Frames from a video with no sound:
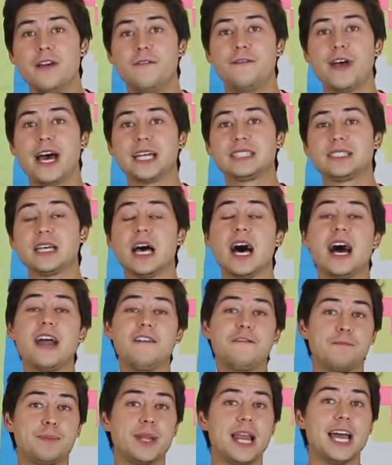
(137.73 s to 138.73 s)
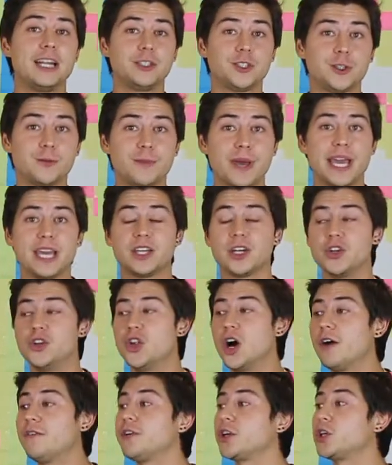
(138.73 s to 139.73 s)
that I've planned to make
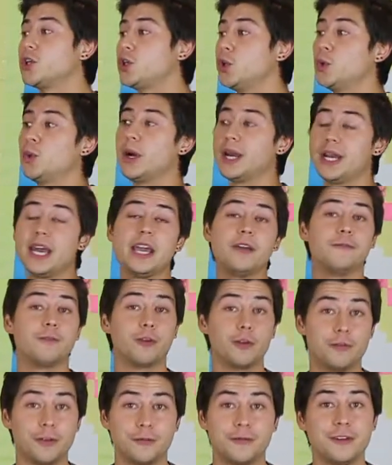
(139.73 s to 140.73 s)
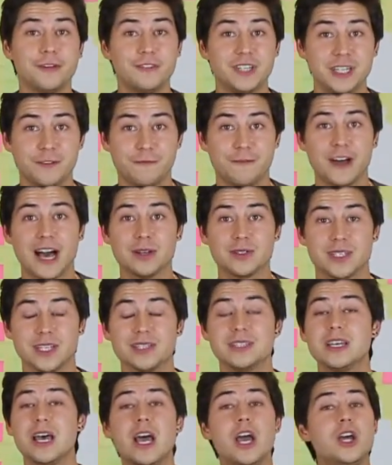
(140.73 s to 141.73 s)
another Q and A for the fifteen
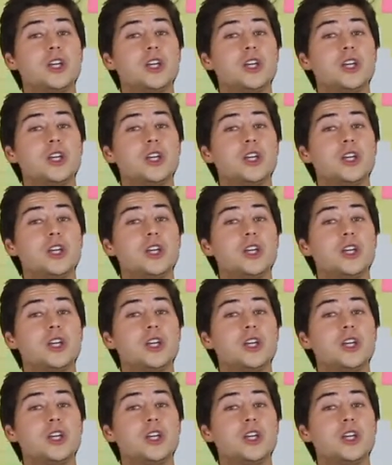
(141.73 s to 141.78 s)
thousand,